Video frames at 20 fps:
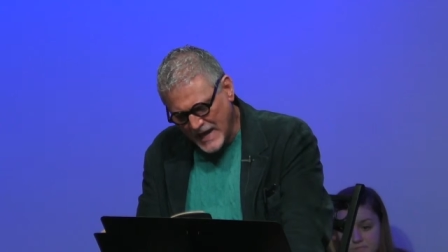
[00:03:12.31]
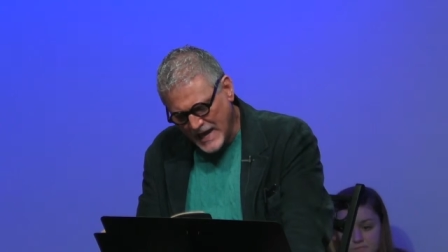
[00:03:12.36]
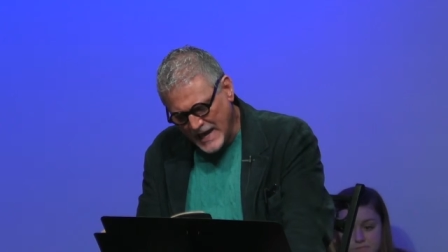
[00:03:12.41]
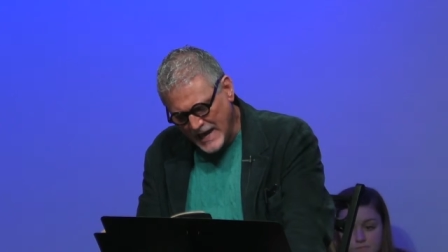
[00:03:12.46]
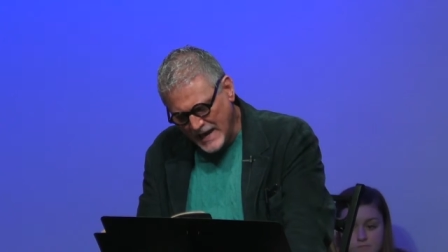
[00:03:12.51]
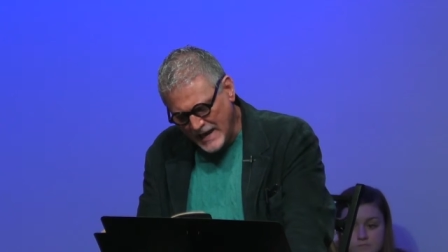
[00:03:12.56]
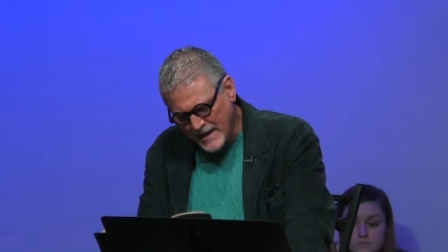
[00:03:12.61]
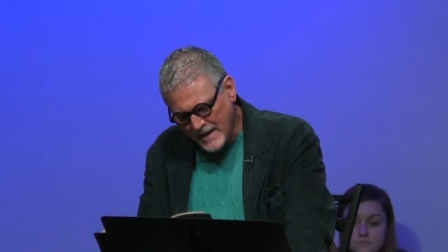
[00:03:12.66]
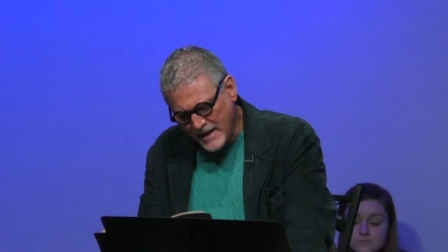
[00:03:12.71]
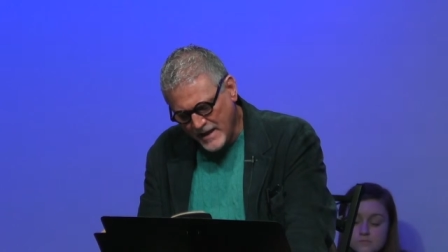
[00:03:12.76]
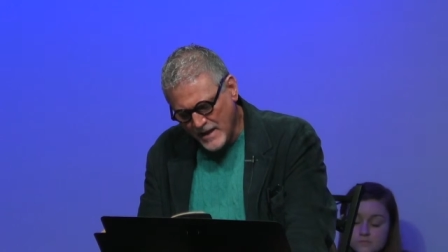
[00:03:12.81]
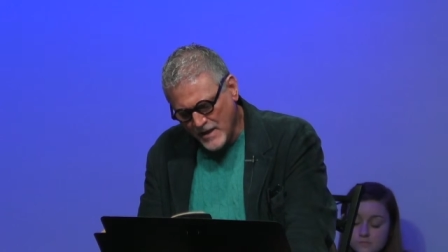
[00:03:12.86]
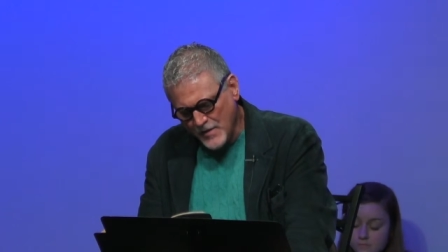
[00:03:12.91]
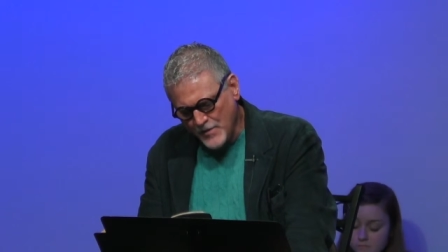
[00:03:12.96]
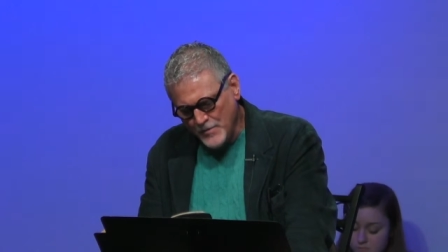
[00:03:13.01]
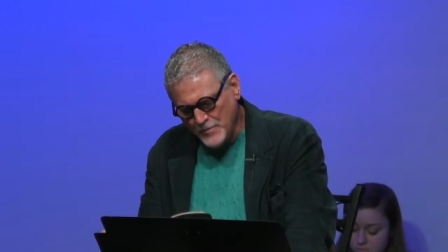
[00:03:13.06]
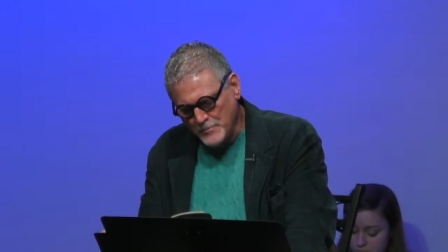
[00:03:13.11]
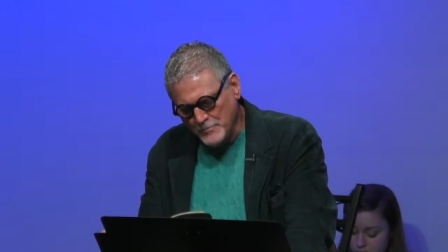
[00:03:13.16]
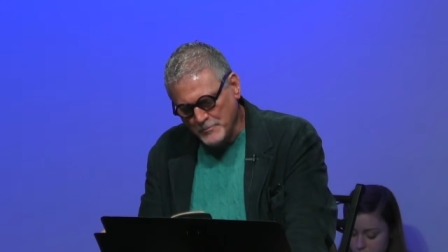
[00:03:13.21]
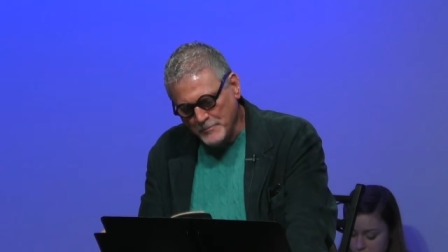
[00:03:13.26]
I,
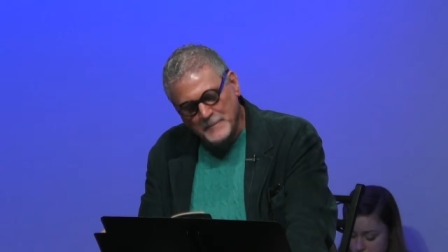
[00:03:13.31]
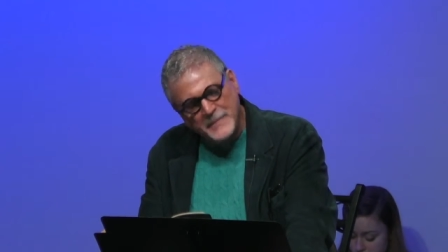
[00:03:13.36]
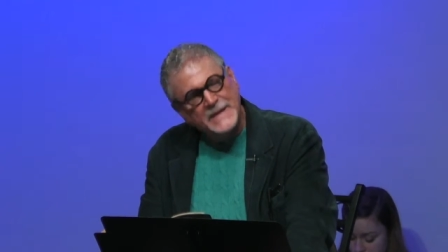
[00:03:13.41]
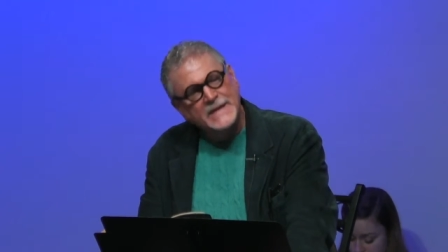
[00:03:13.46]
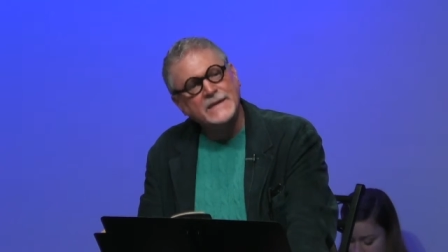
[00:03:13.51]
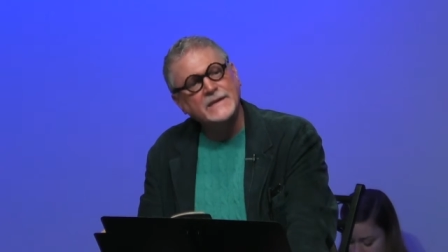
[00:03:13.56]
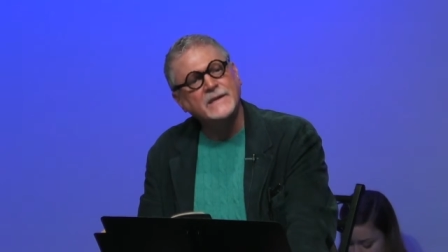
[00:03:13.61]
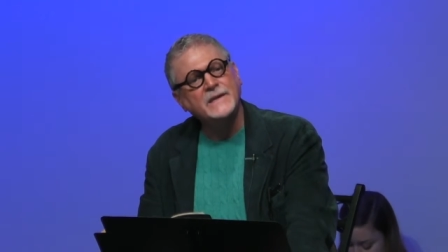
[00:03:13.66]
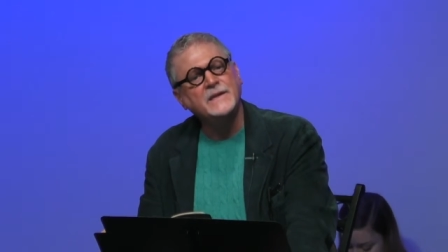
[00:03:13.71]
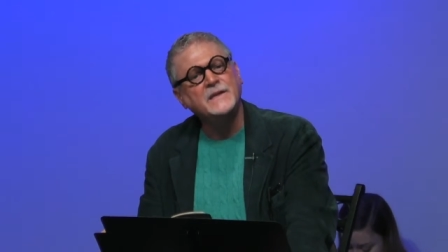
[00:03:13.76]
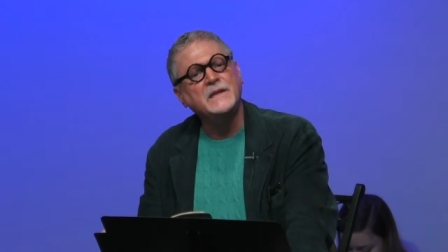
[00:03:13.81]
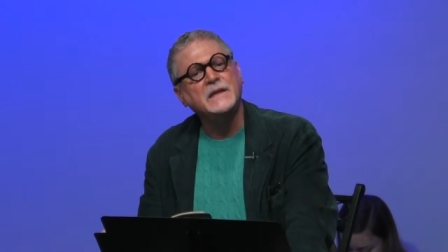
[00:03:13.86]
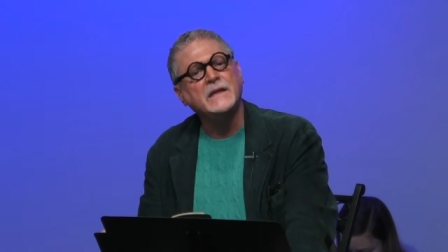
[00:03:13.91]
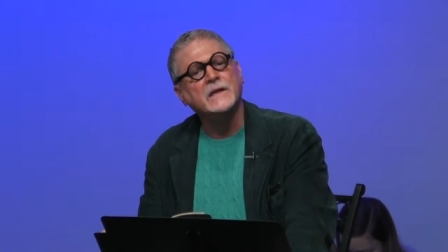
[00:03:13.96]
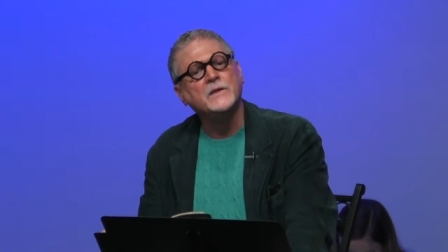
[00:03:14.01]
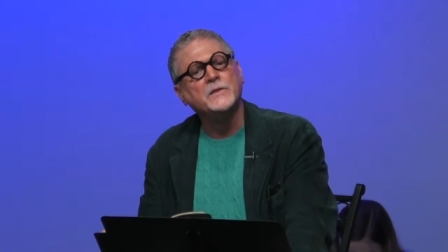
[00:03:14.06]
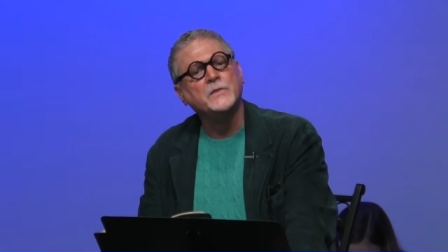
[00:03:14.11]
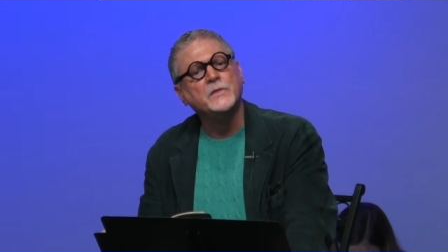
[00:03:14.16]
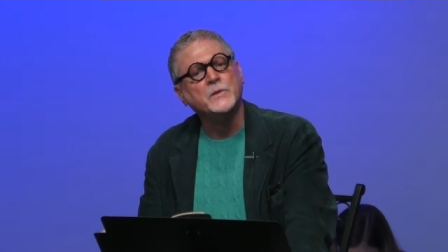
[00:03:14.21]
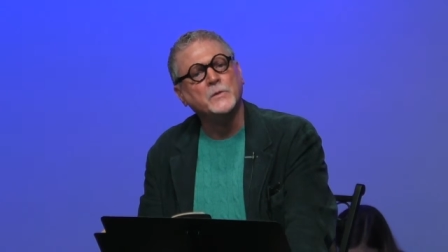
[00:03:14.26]
being
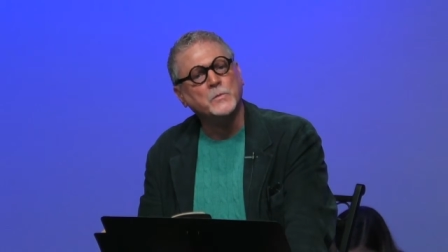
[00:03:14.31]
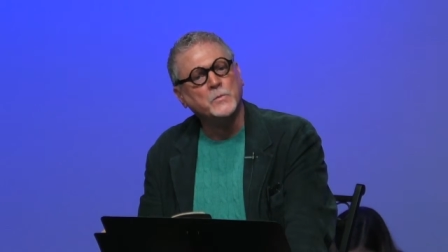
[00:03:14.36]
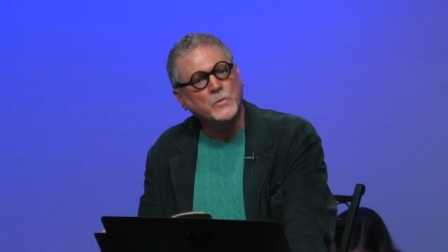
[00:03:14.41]
in the